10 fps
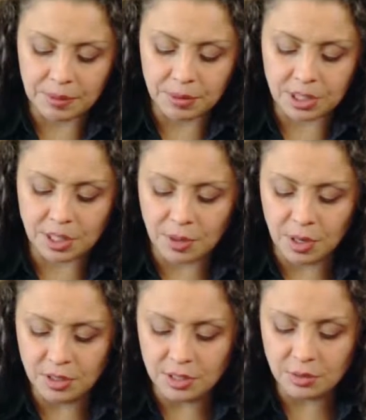I'm going to come
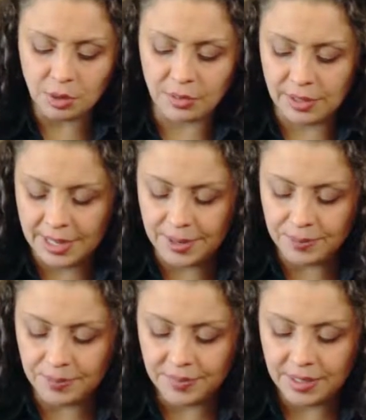under one there
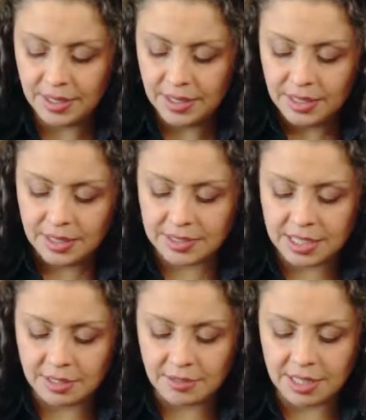and
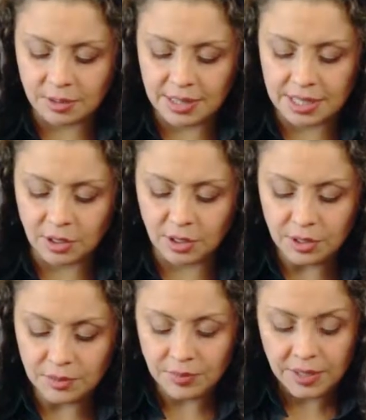take it right the way along.
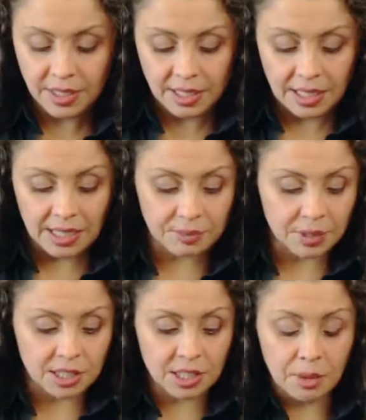I'm
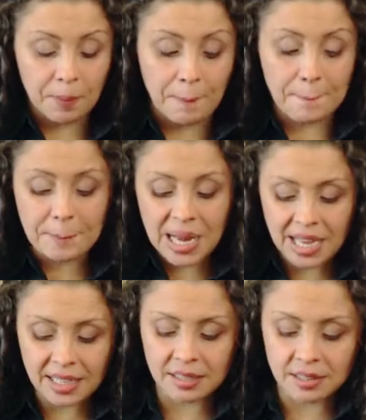going to come
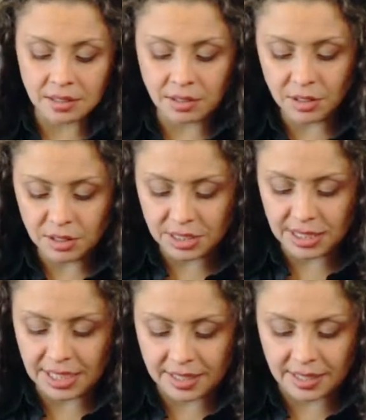back
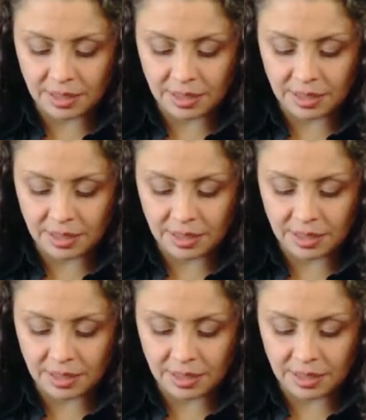underneath